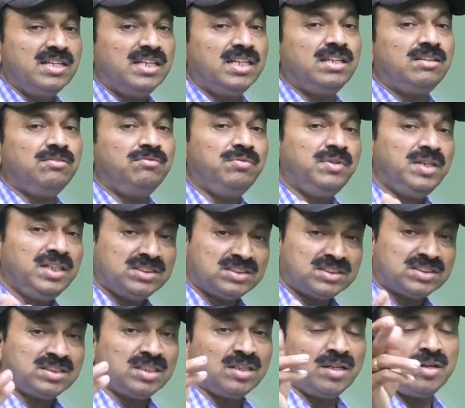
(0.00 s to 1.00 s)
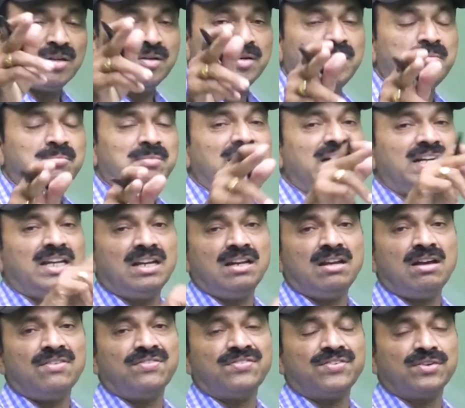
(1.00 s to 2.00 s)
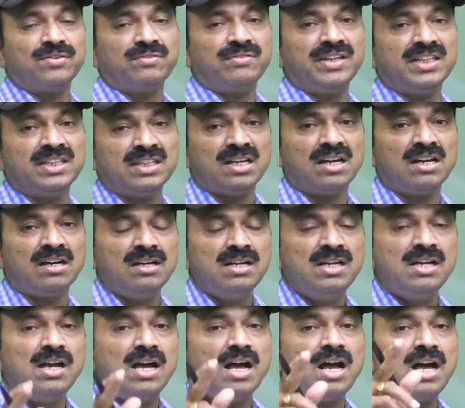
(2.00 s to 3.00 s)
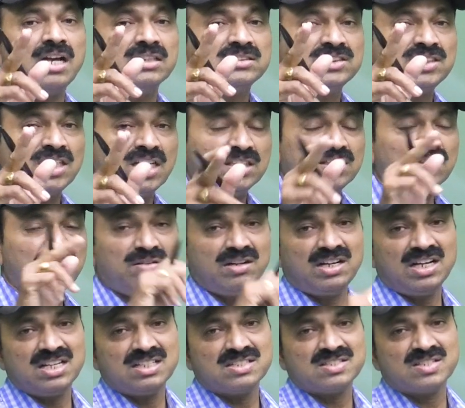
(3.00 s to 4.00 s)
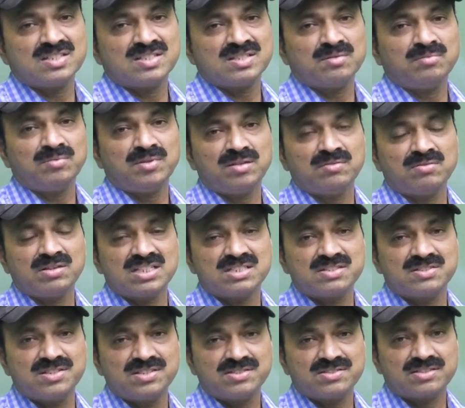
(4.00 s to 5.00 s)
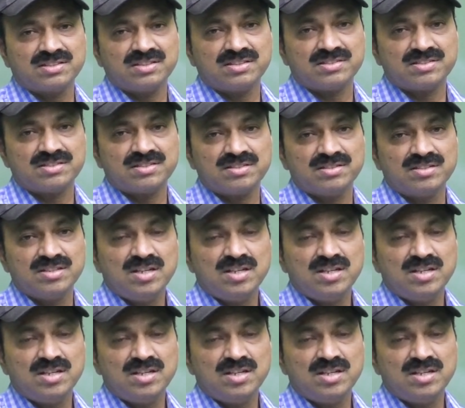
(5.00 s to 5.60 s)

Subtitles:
In which mandala of Rigveda, Chaturvarna system that was discussed?